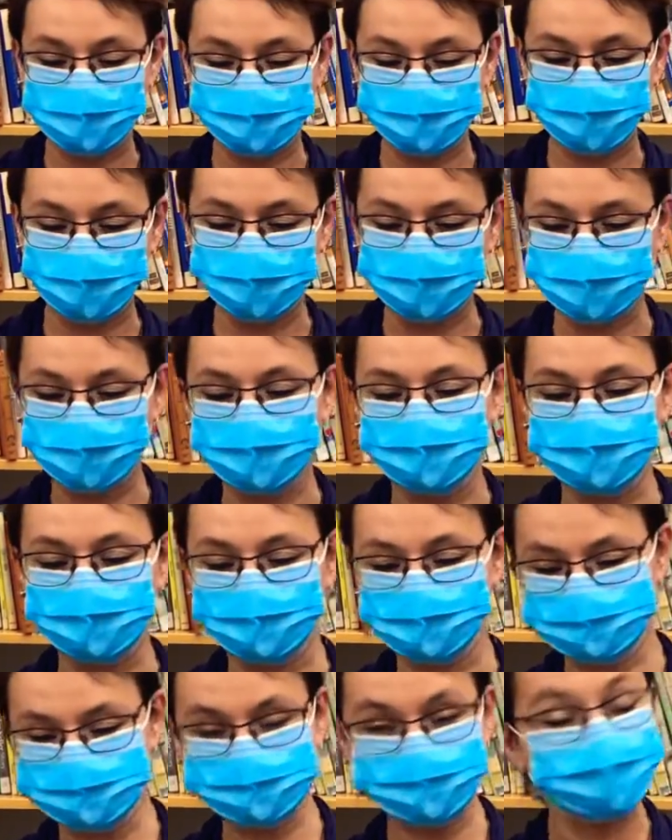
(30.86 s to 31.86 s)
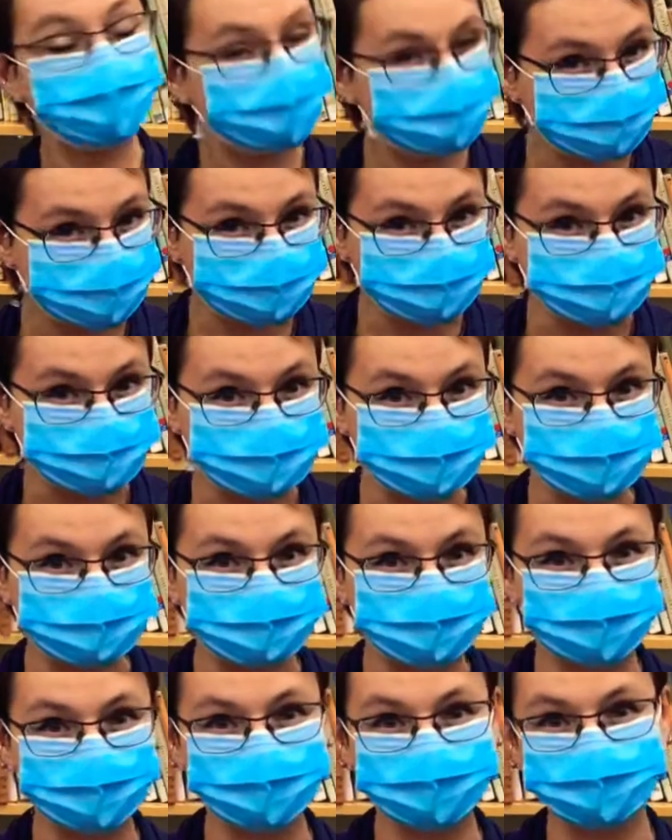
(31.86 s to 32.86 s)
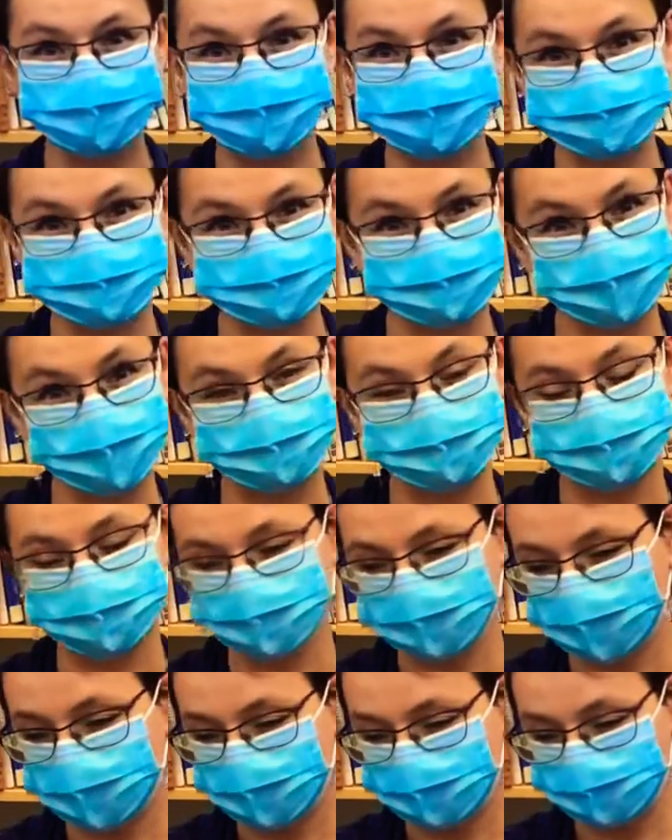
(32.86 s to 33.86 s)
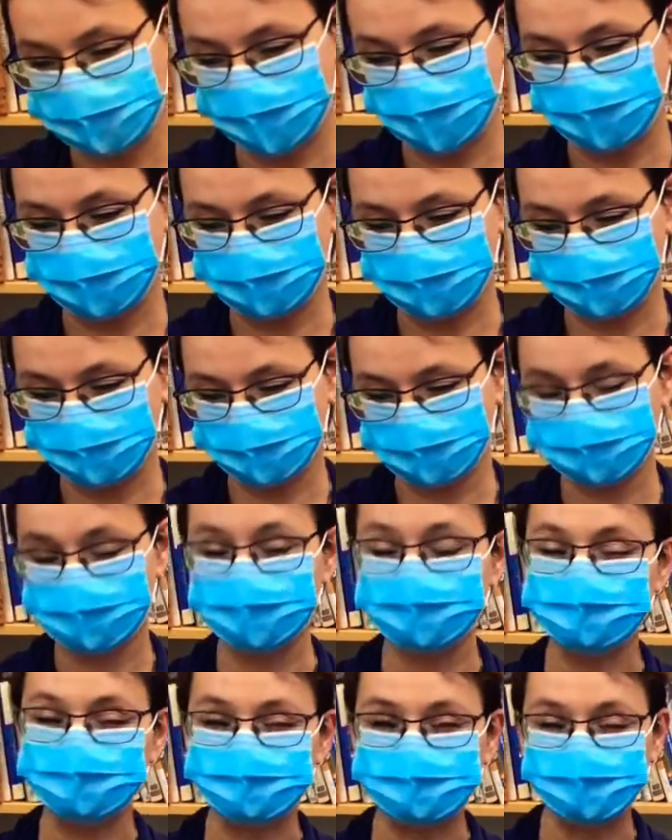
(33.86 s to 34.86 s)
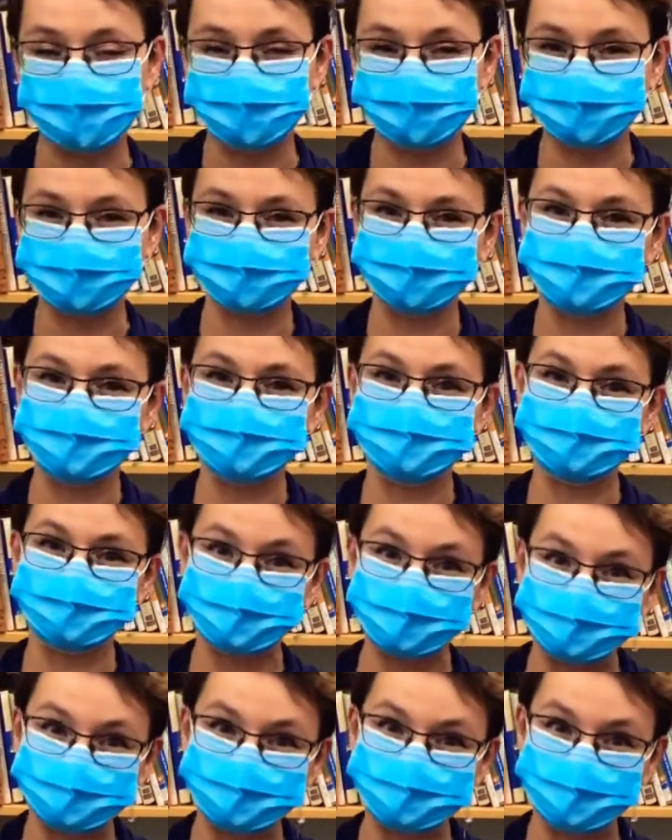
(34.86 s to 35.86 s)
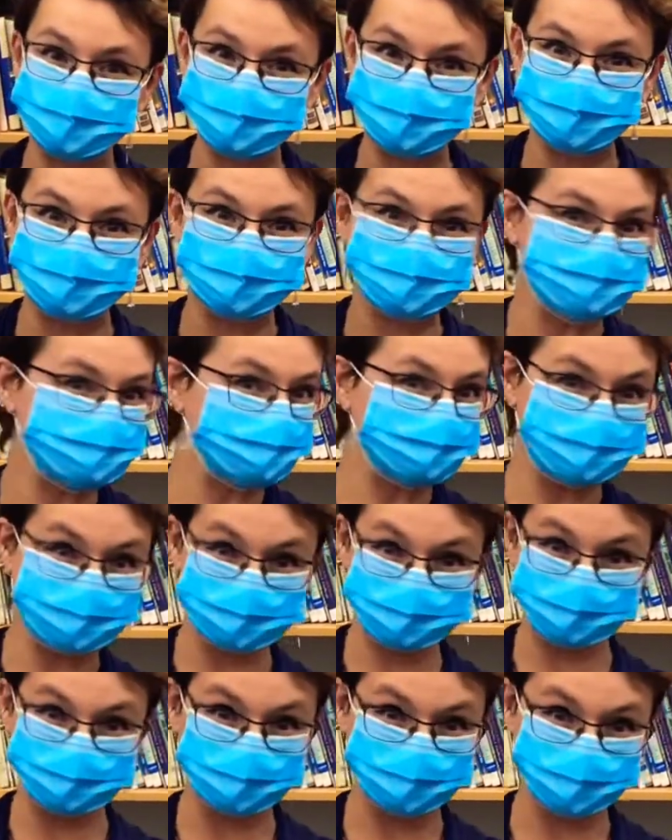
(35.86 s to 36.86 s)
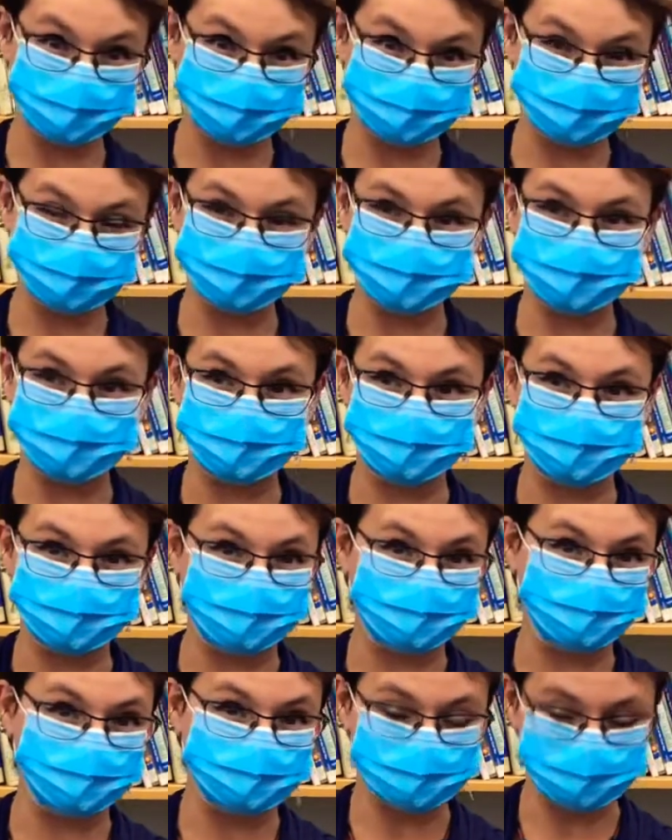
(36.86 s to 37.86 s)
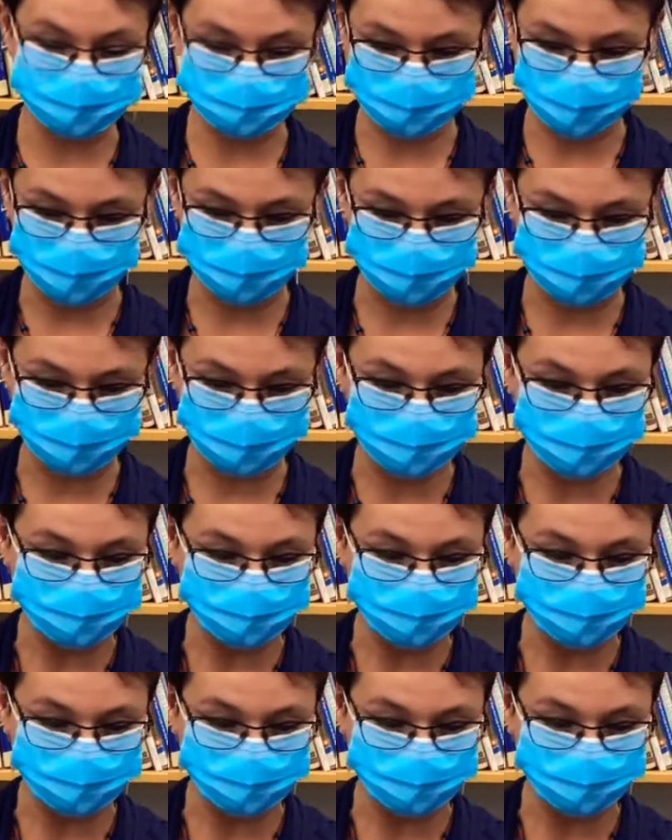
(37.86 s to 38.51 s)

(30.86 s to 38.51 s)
but it's time consuming and it is a labor of love, and the final product looks really, really pretty. It's a wonderful gift for somebody in your family.